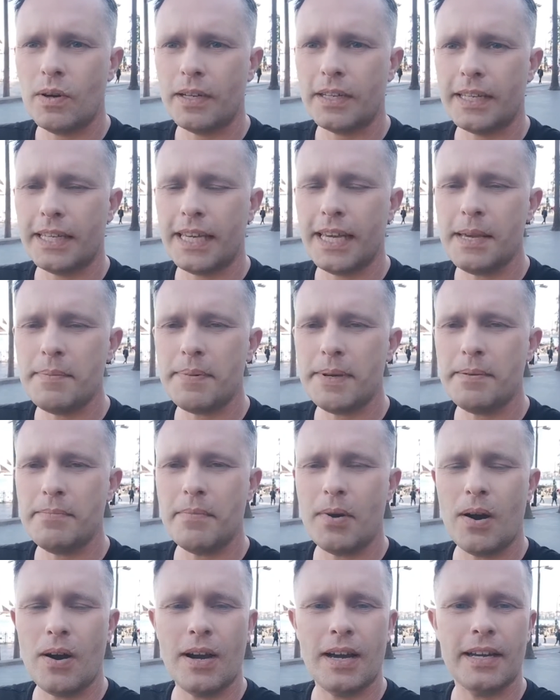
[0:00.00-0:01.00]
keep in
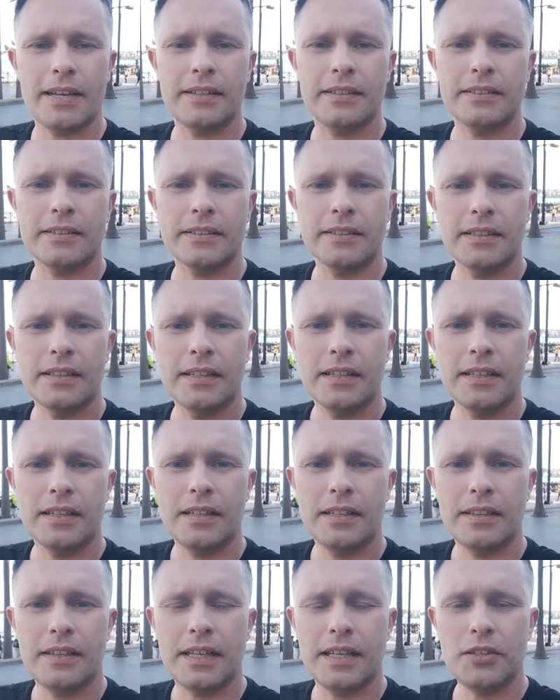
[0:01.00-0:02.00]
mind
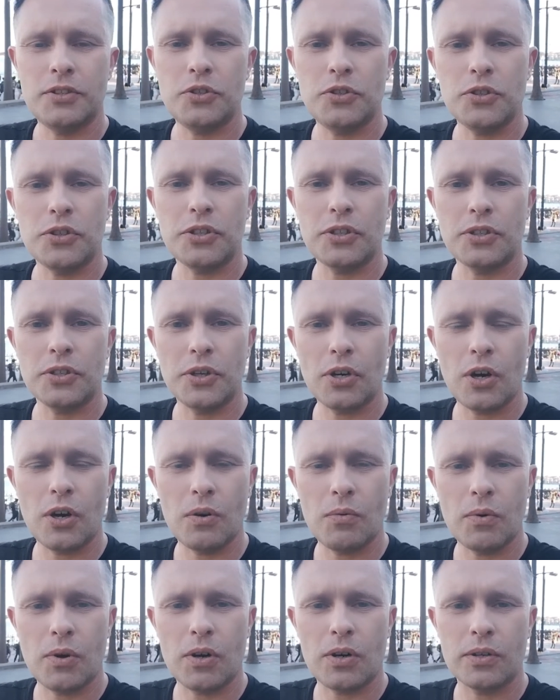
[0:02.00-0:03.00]
that you can
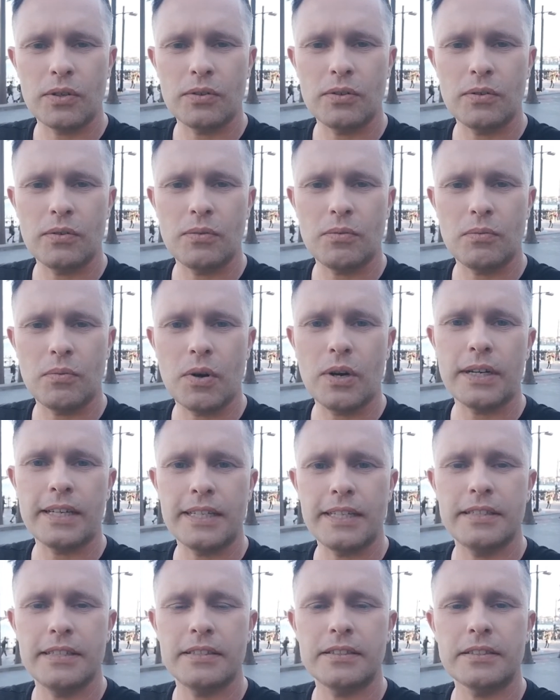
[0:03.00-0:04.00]
go on what
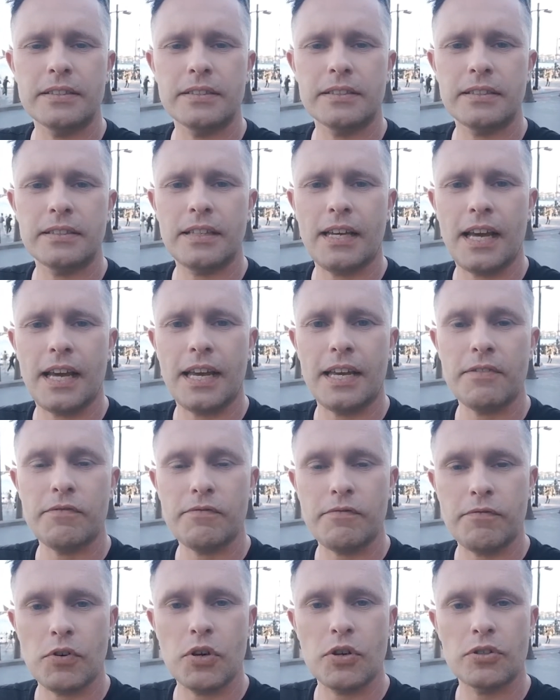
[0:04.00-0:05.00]
is a
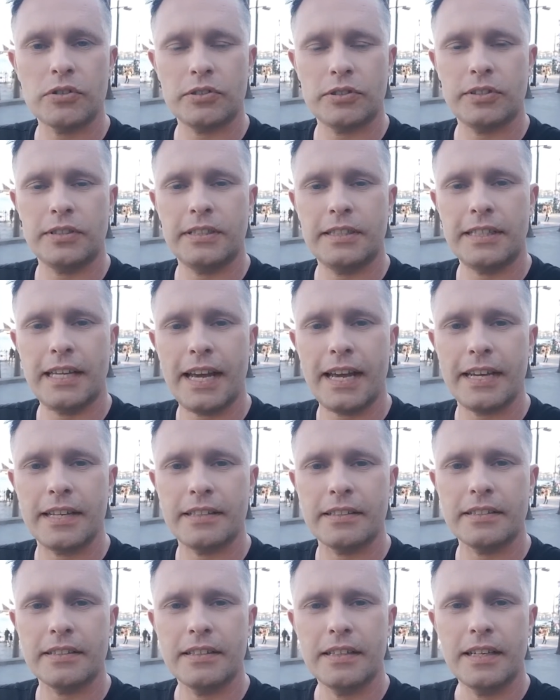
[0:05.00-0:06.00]
first
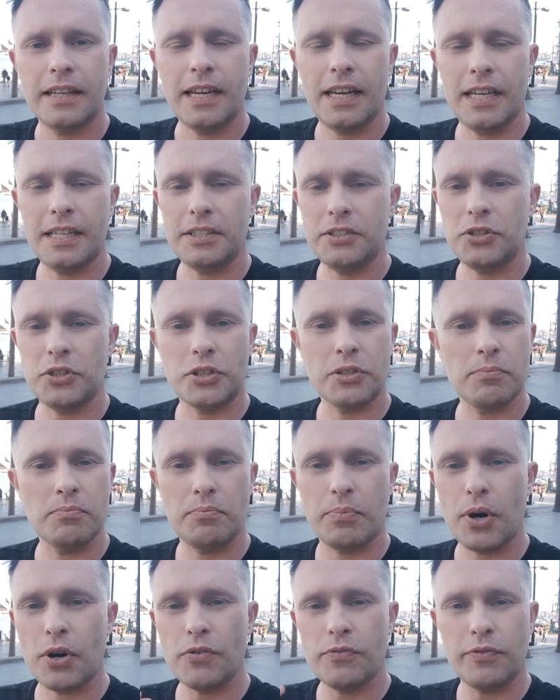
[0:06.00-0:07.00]
date, and you can
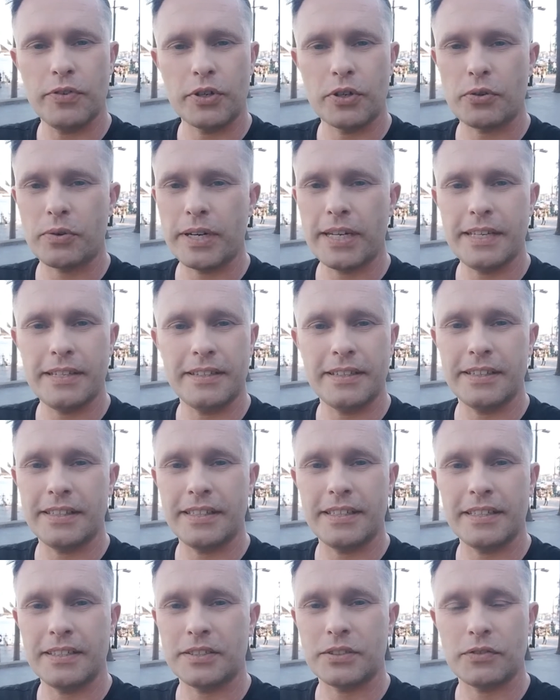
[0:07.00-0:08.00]
both agree that
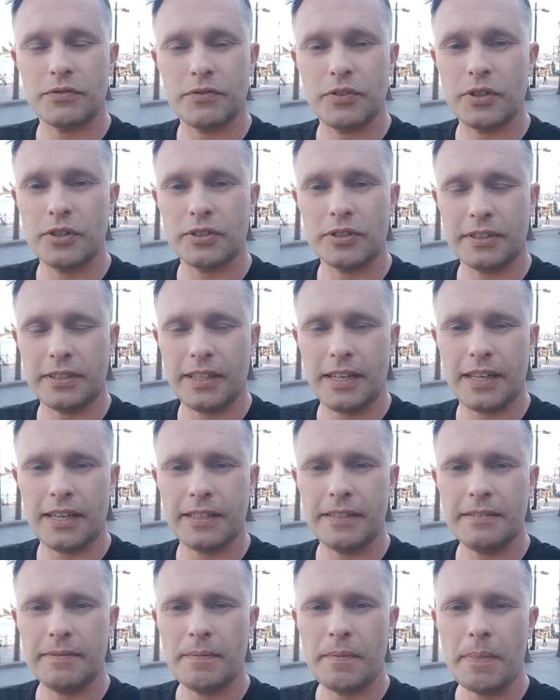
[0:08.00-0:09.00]
it is a first
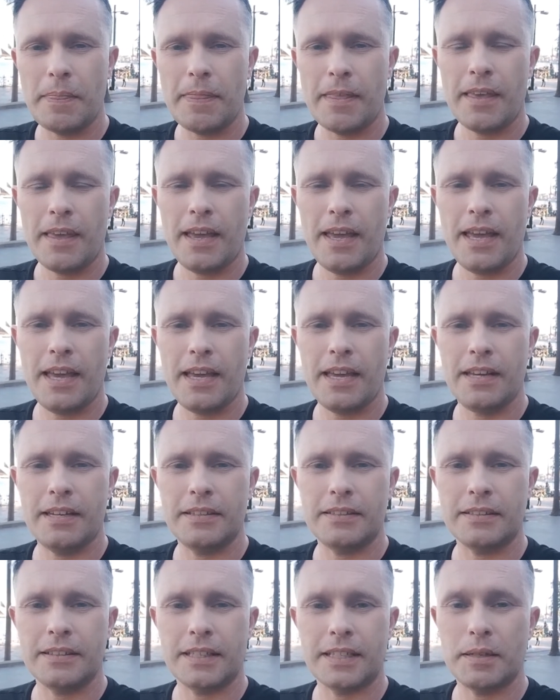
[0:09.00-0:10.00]
date,
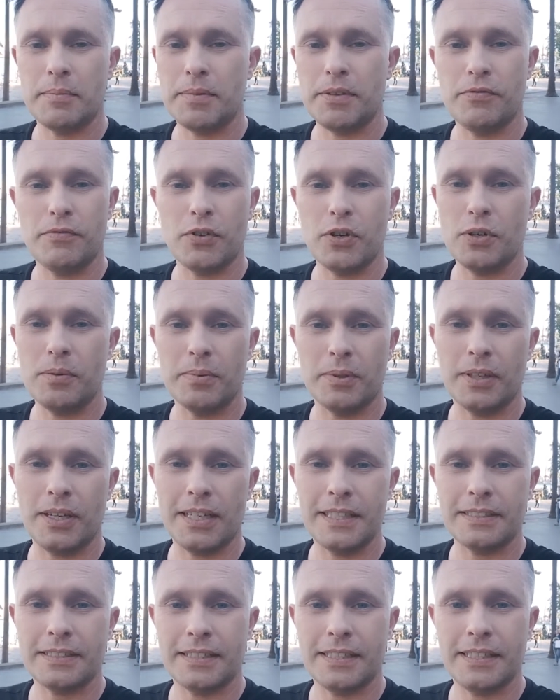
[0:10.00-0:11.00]
and it can be
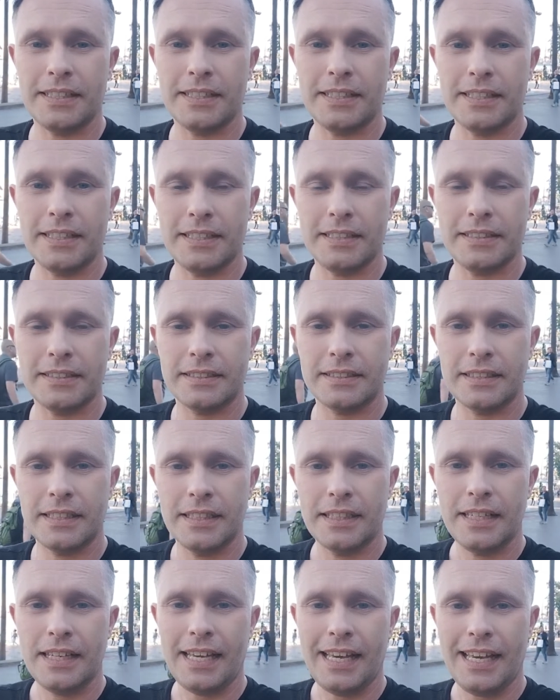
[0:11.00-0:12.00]
verbalized that it is
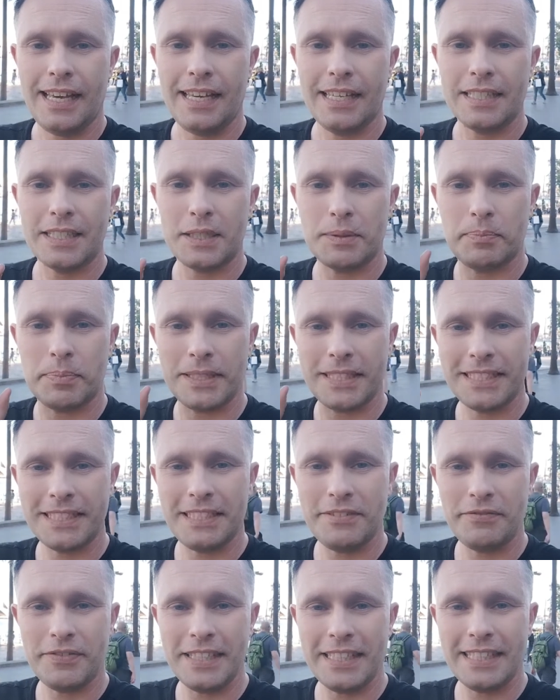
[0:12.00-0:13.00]

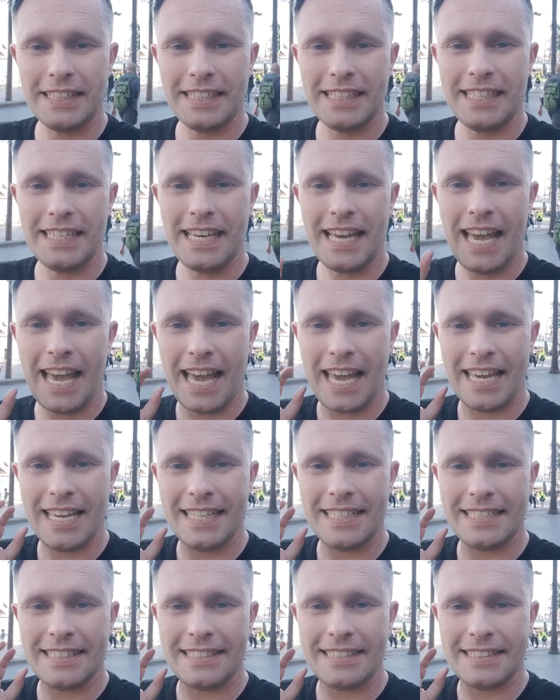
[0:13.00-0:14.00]
specifically
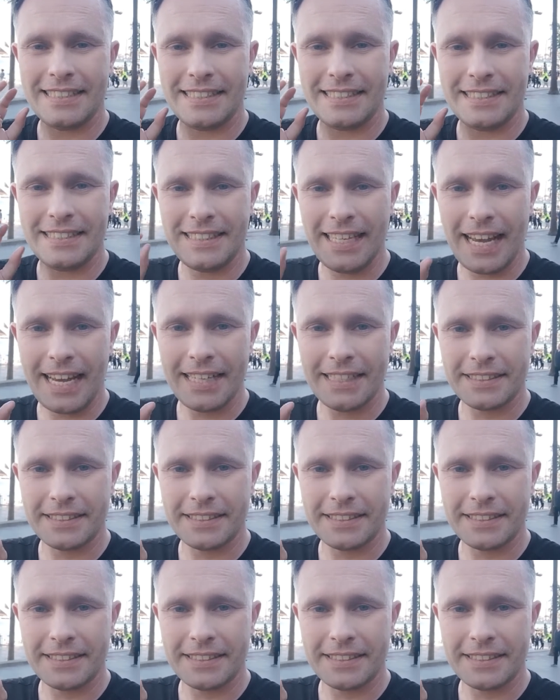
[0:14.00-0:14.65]
a date,